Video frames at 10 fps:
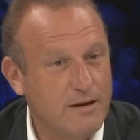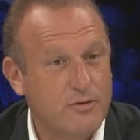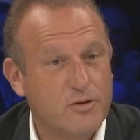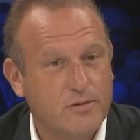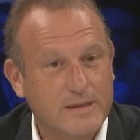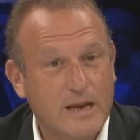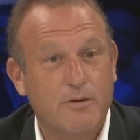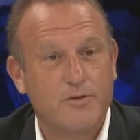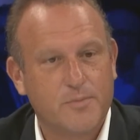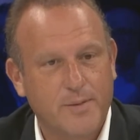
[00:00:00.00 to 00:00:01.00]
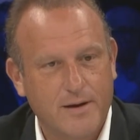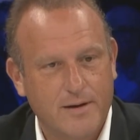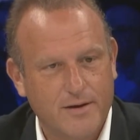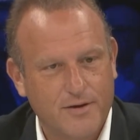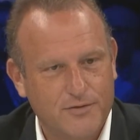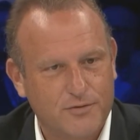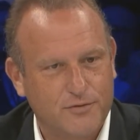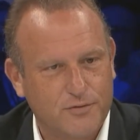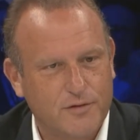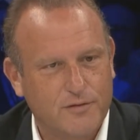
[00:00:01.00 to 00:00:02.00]
can bring
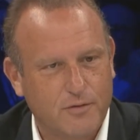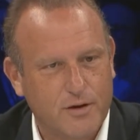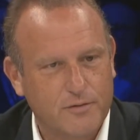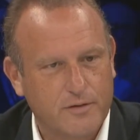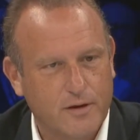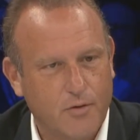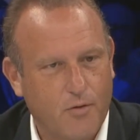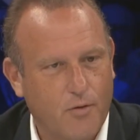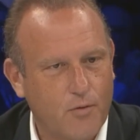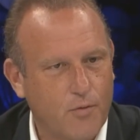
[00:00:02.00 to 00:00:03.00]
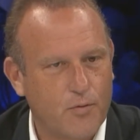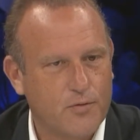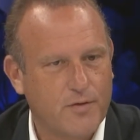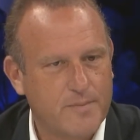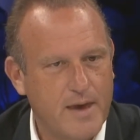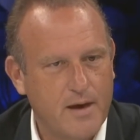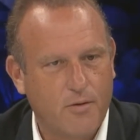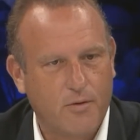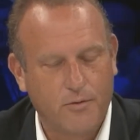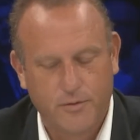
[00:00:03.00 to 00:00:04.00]
people who are isolated
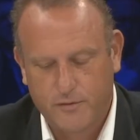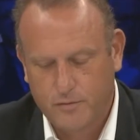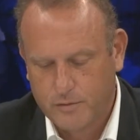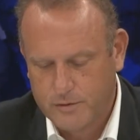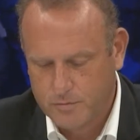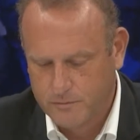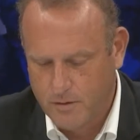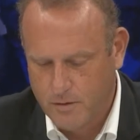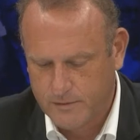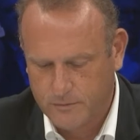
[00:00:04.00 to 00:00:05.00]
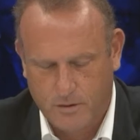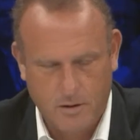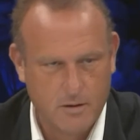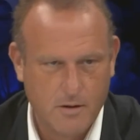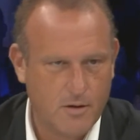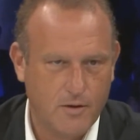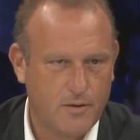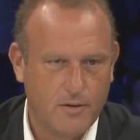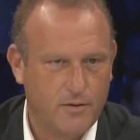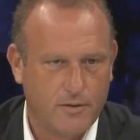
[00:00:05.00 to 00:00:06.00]
closer to the
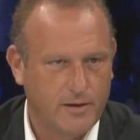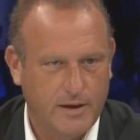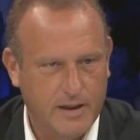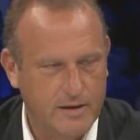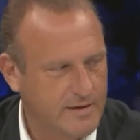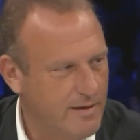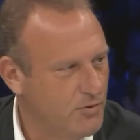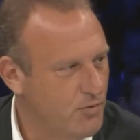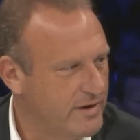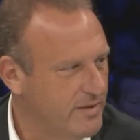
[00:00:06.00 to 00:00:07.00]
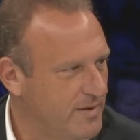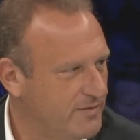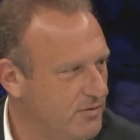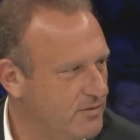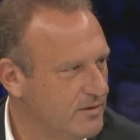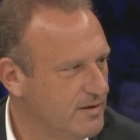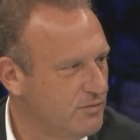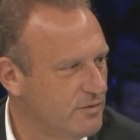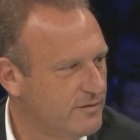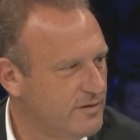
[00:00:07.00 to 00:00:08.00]
healthcare world. Very
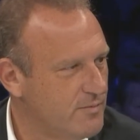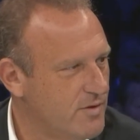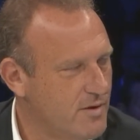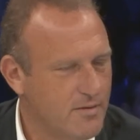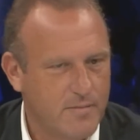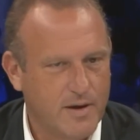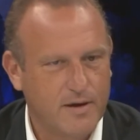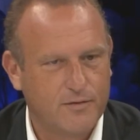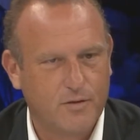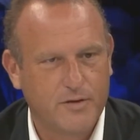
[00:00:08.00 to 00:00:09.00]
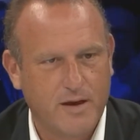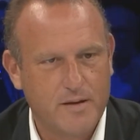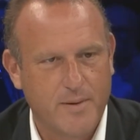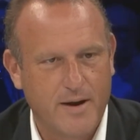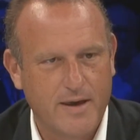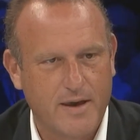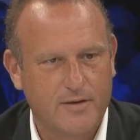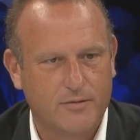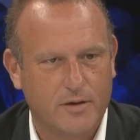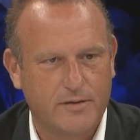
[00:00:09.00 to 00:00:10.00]
often in restaurants, you've got
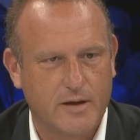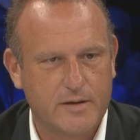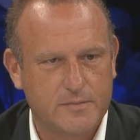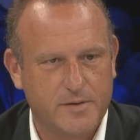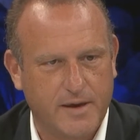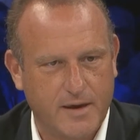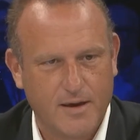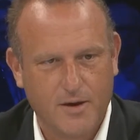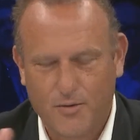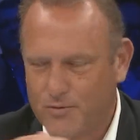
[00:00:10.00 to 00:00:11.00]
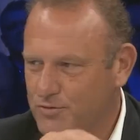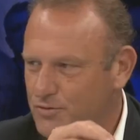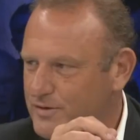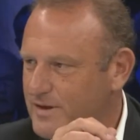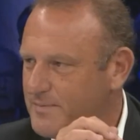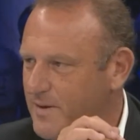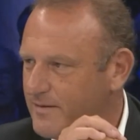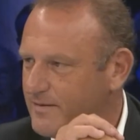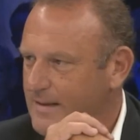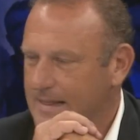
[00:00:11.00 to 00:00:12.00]
tables
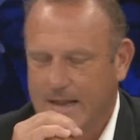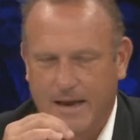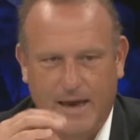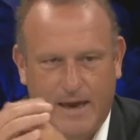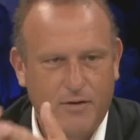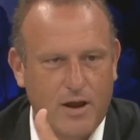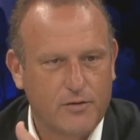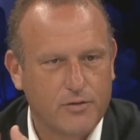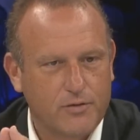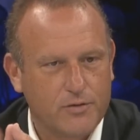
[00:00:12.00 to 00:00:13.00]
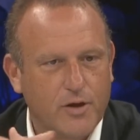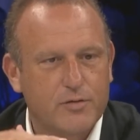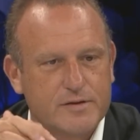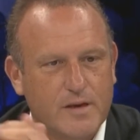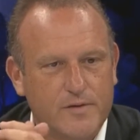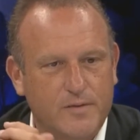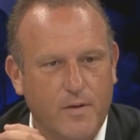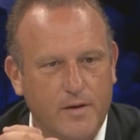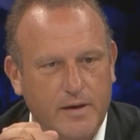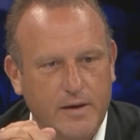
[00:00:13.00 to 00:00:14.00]
of people, 3 or 4 people,
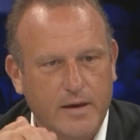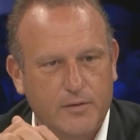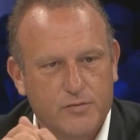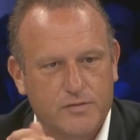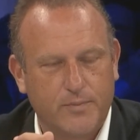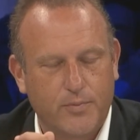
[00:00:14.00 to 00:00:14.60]
and they